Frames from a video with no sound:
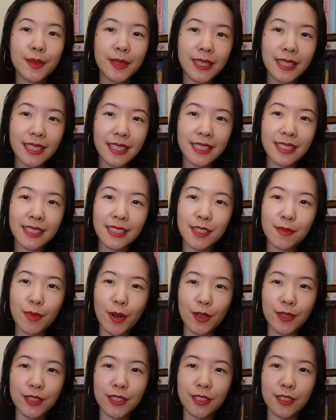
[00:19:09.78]
one is the
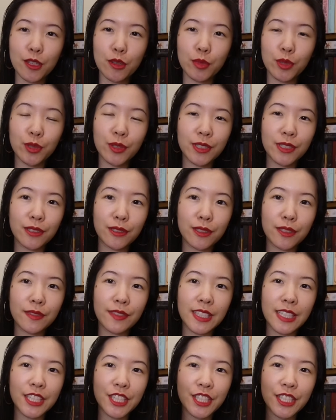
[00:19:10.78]
Barnes & Noble exclusive
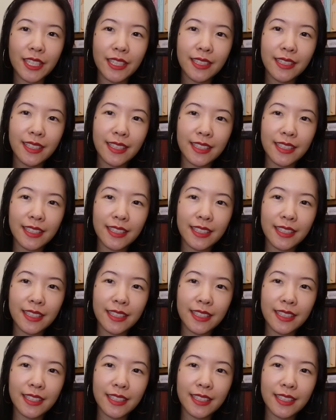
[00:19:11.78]
edition.